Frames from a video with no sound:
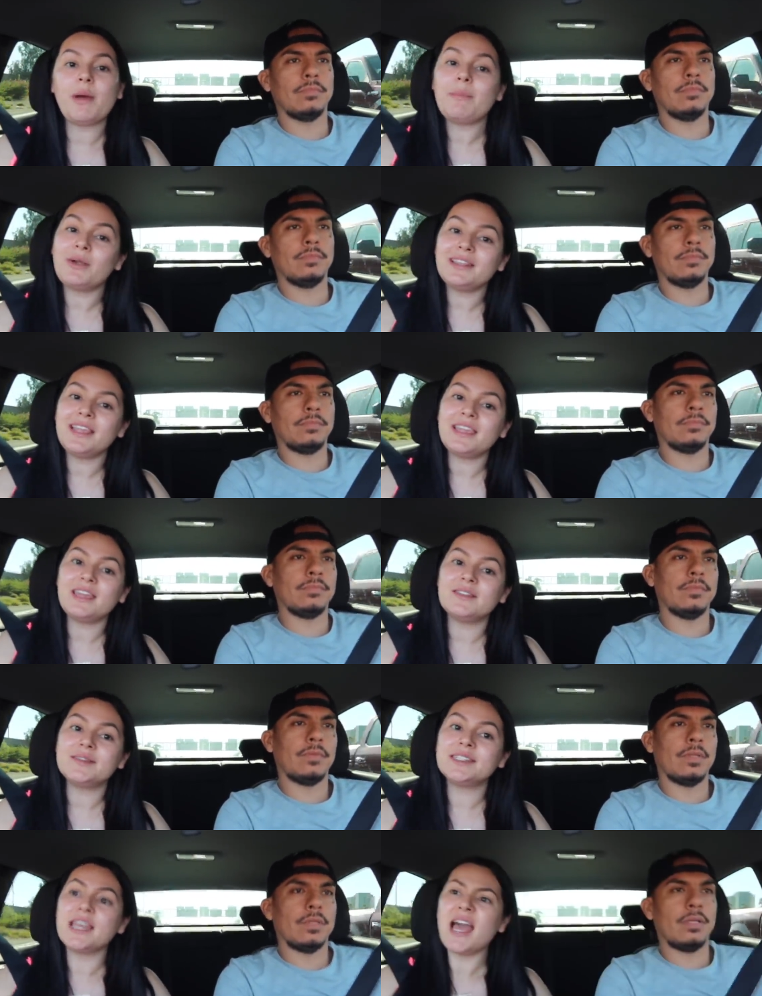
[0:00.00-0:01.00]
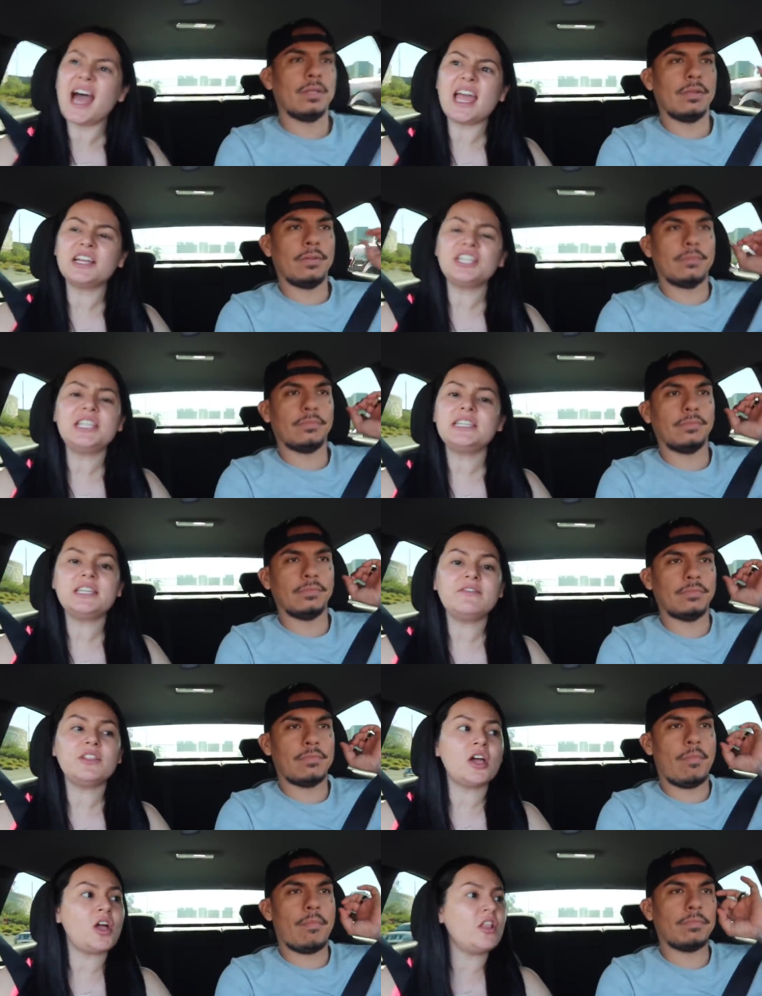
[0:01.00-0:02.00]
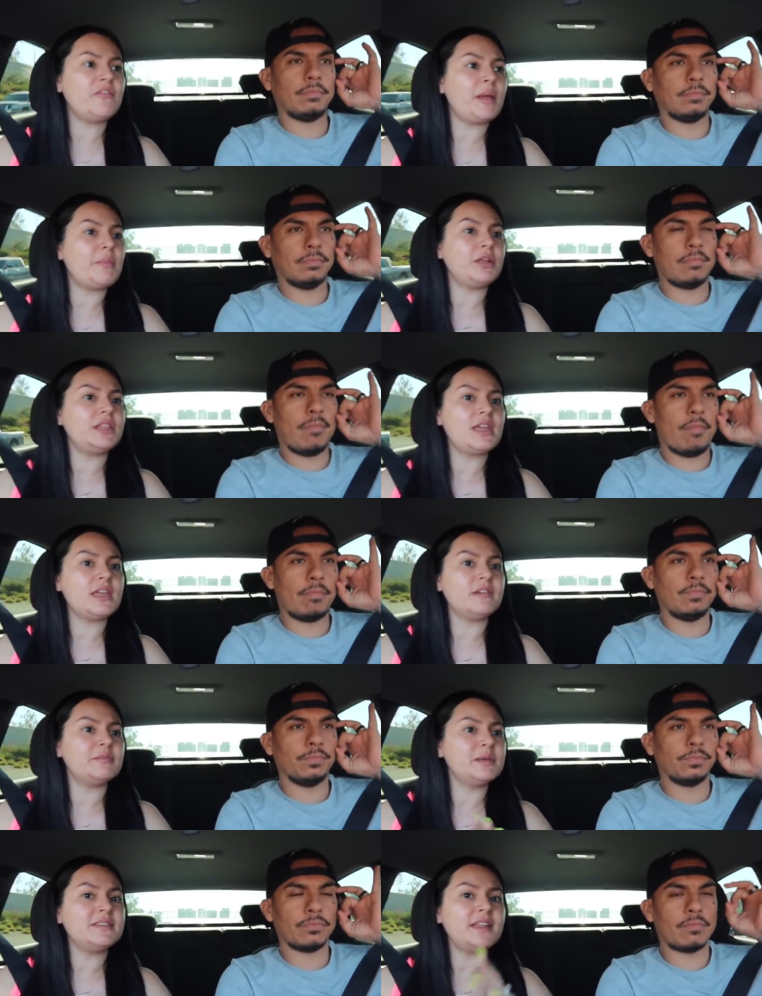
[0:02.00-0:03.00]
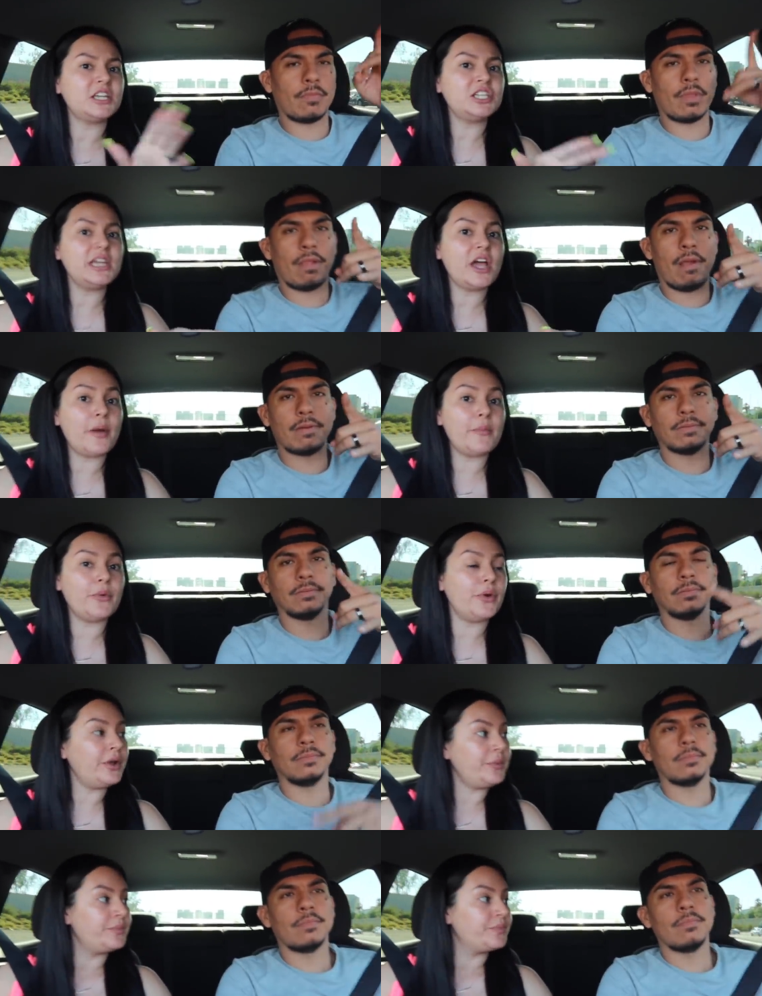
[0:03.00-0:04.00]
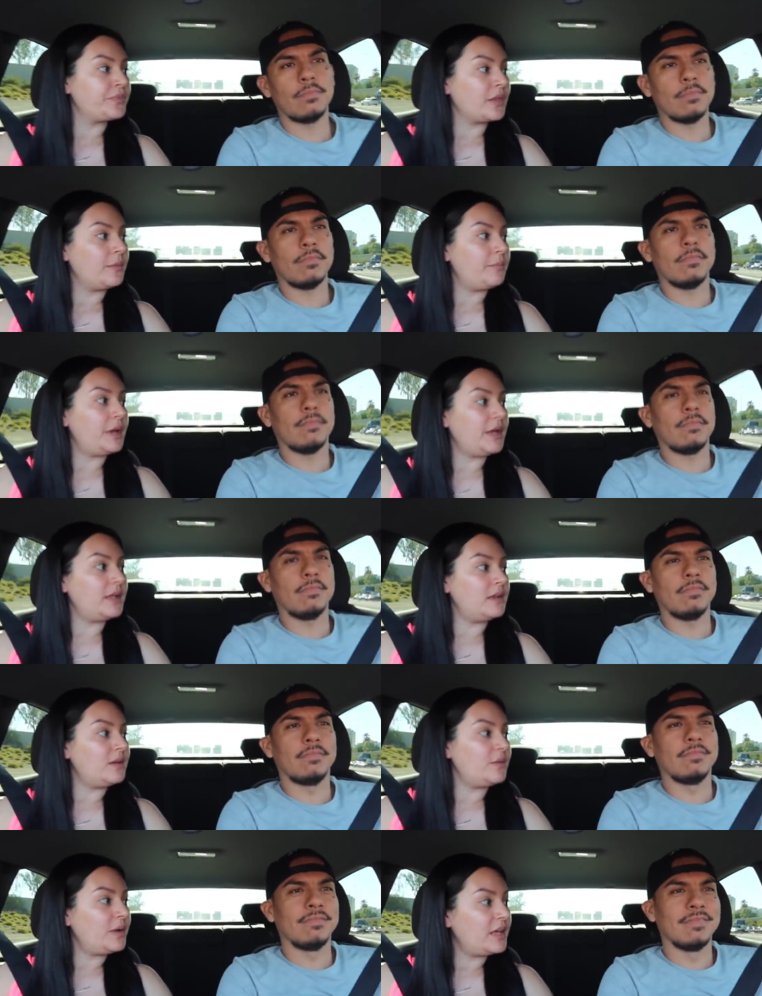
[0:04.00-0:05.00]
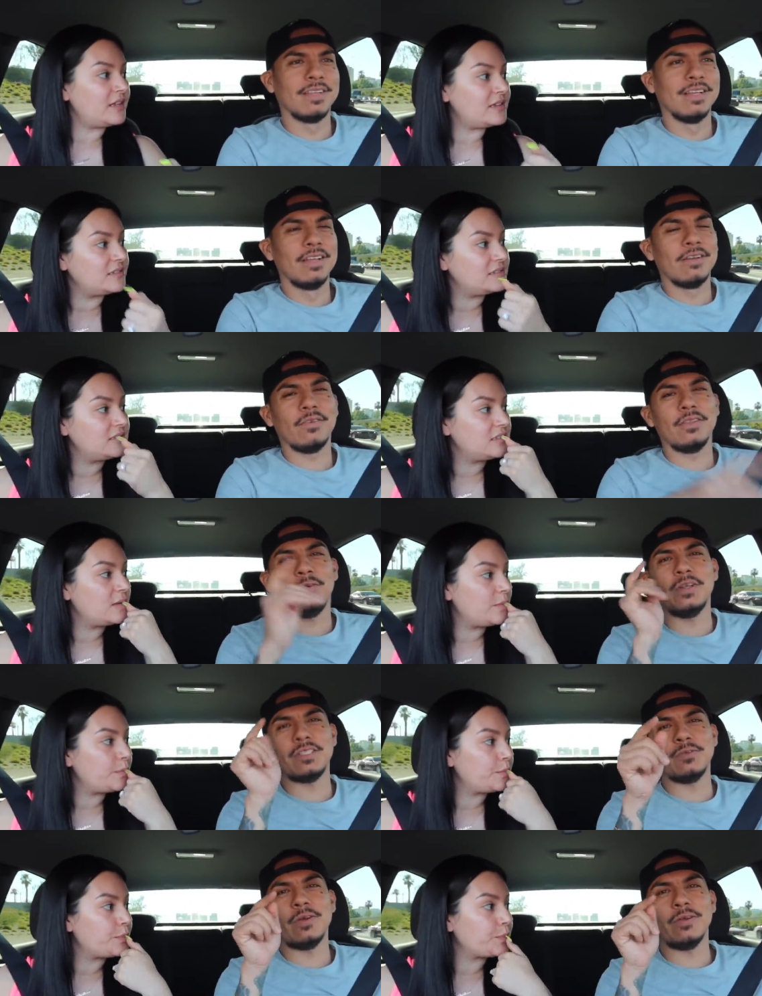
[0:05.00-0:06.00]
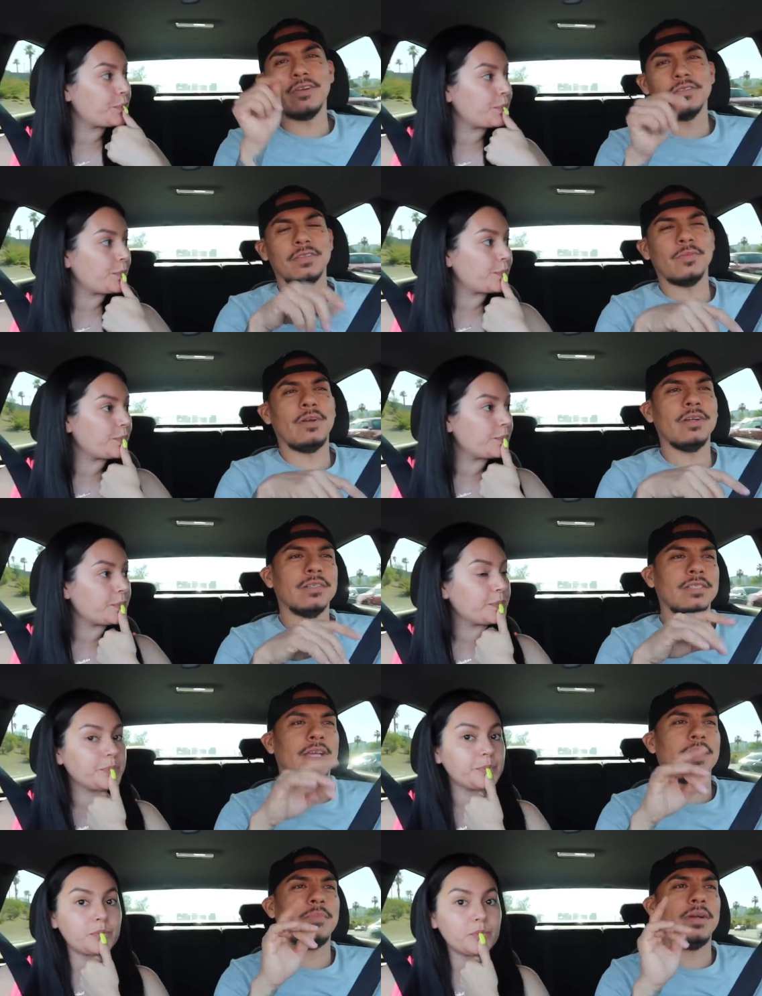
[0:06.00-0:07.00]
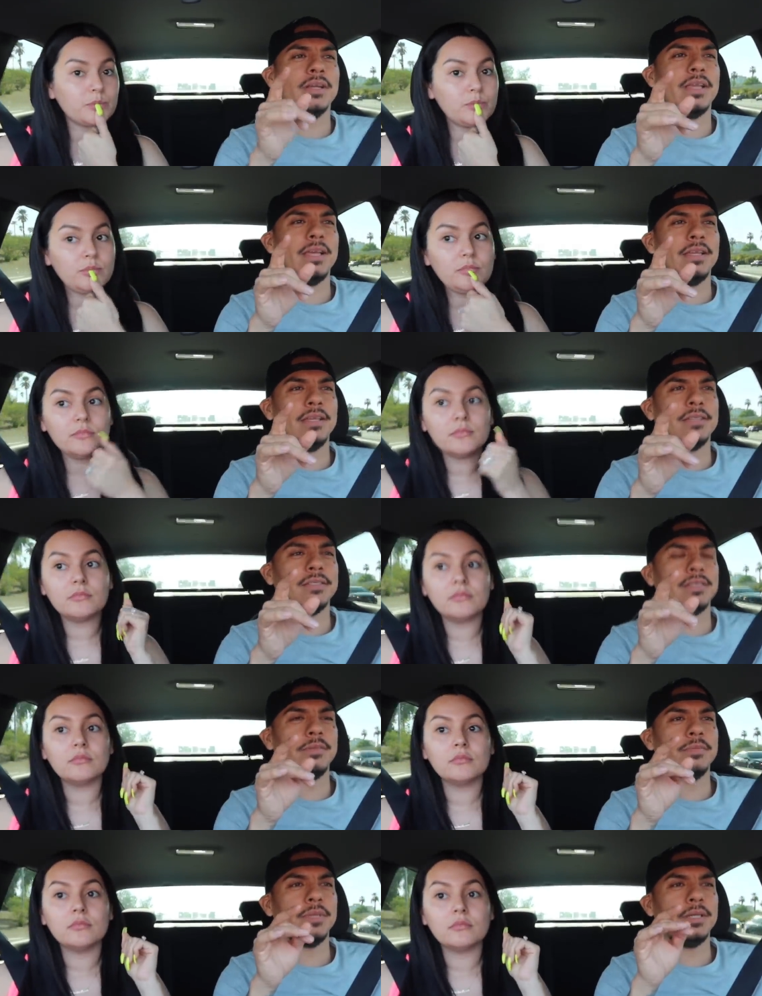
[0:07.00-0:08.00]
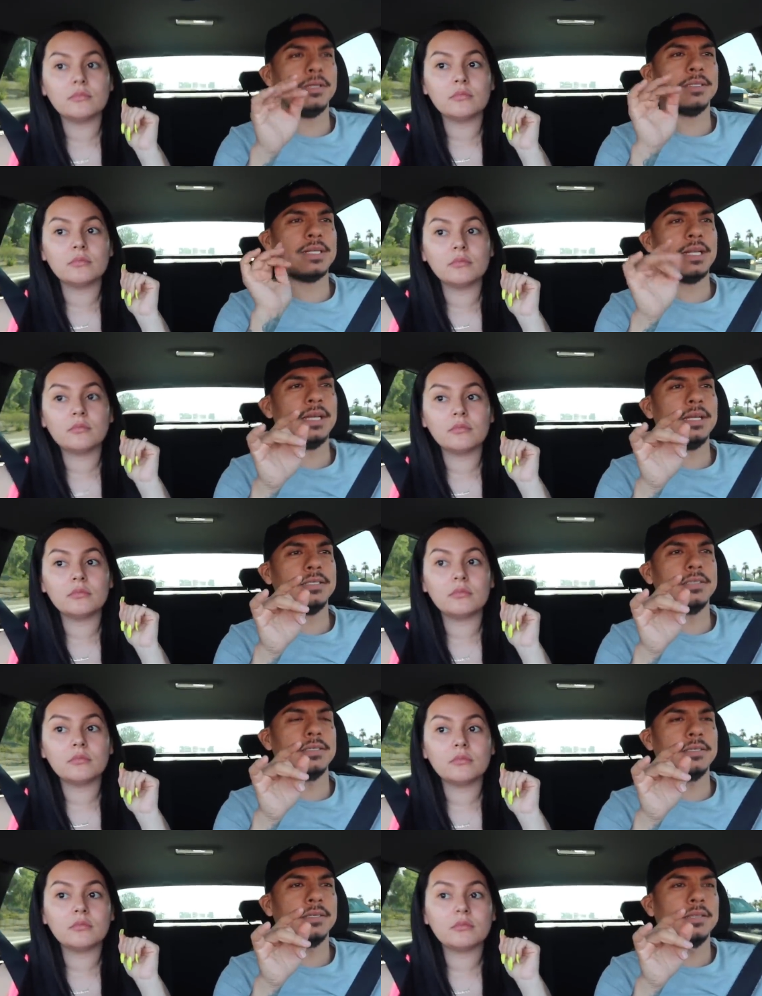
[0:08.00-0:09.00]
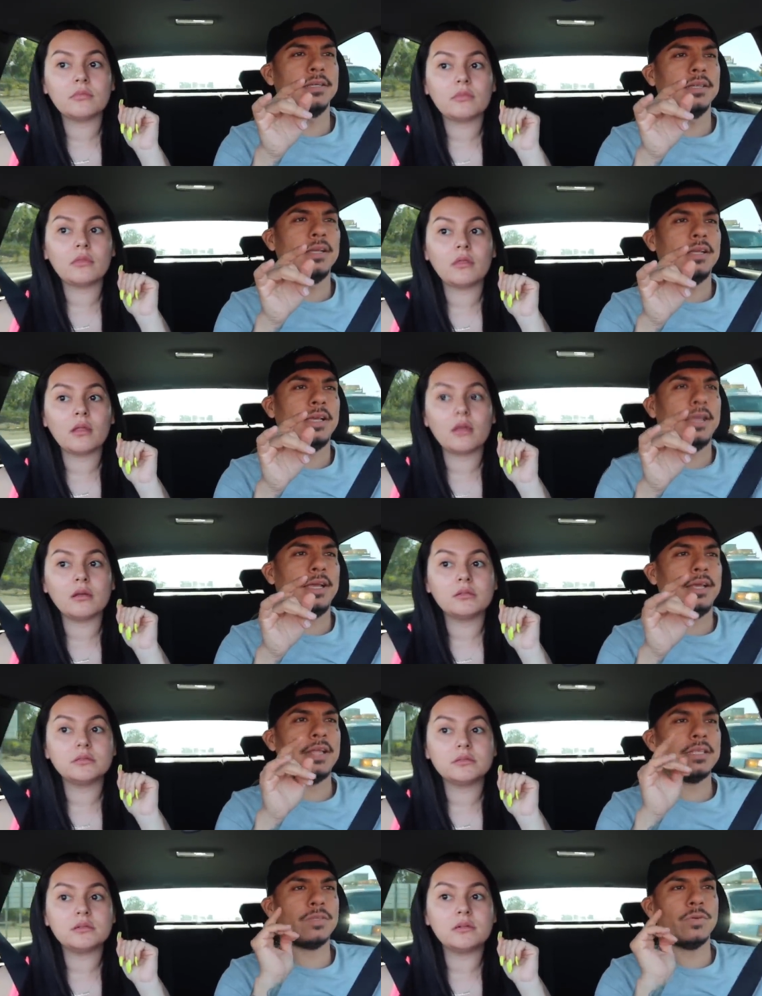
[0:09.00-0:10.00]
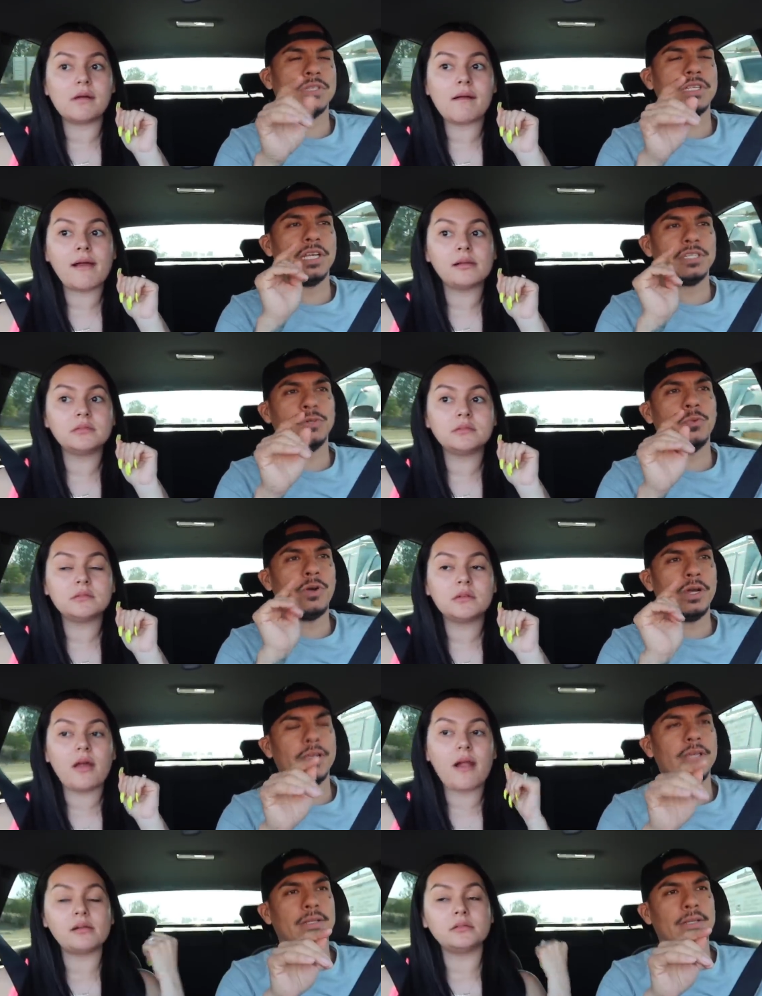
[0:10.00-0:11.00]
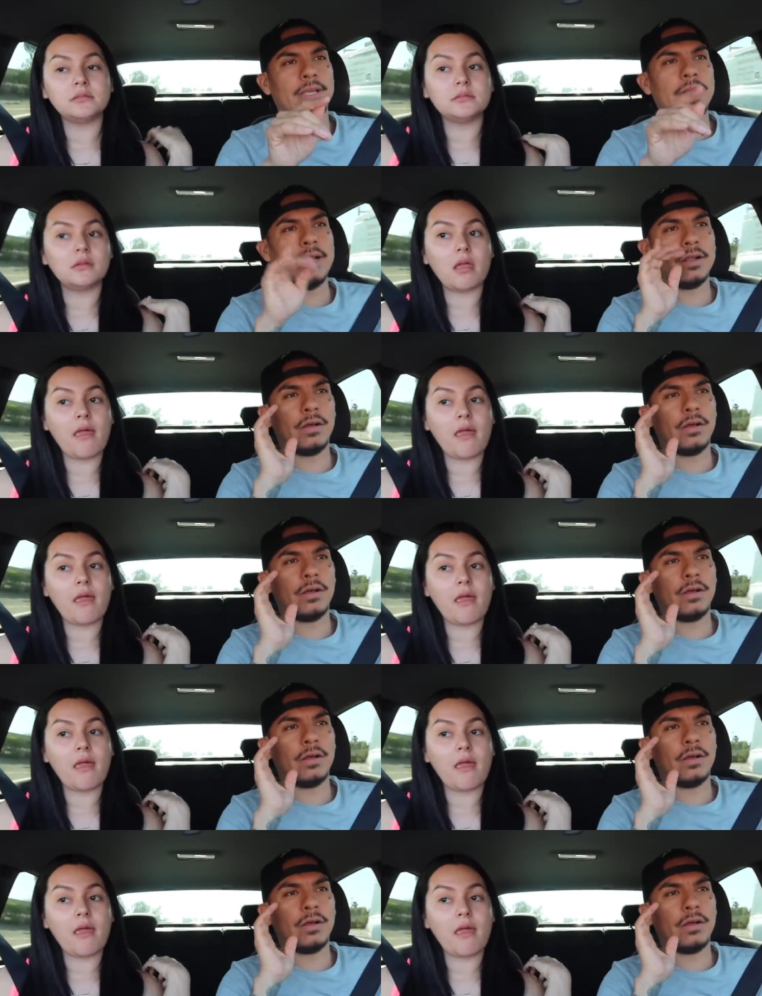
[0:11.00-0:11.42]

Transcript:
Speaker 1: my birthday gifts. I actually didn't vlog all of my birthday gifts because I actually got more, but what?
Speaker 2: Well, the reason why we're going to the mall because I had bought Candy some uh, slides, and that's the ones that she wanted. And I